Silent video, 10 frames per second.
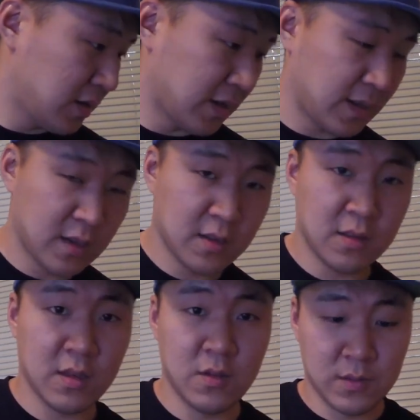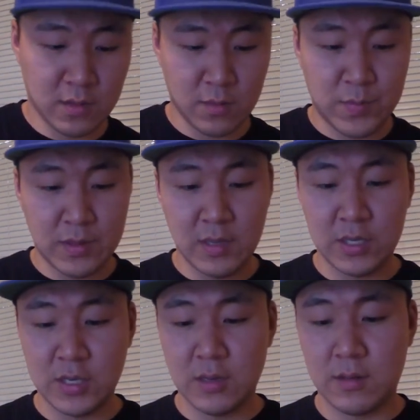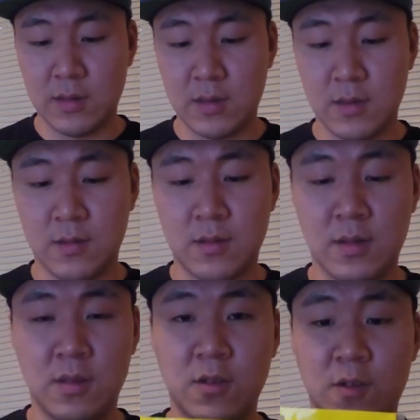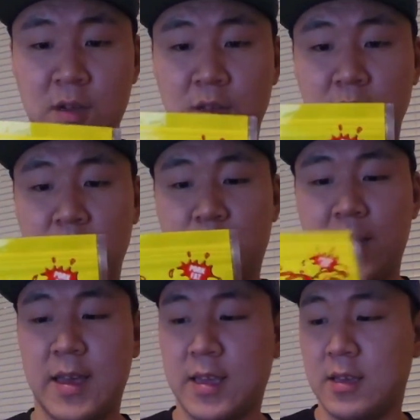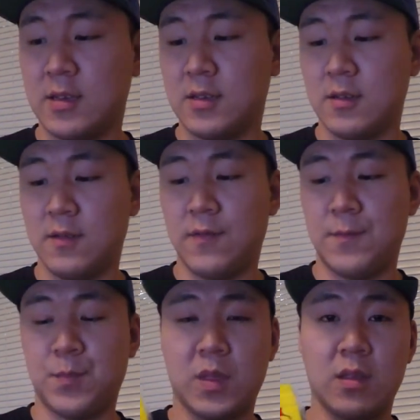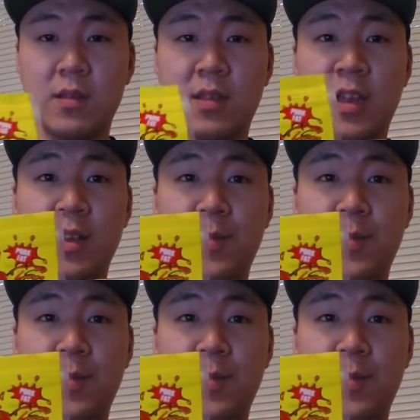And to go with those Bitsy jigs, a new unused pack of tiny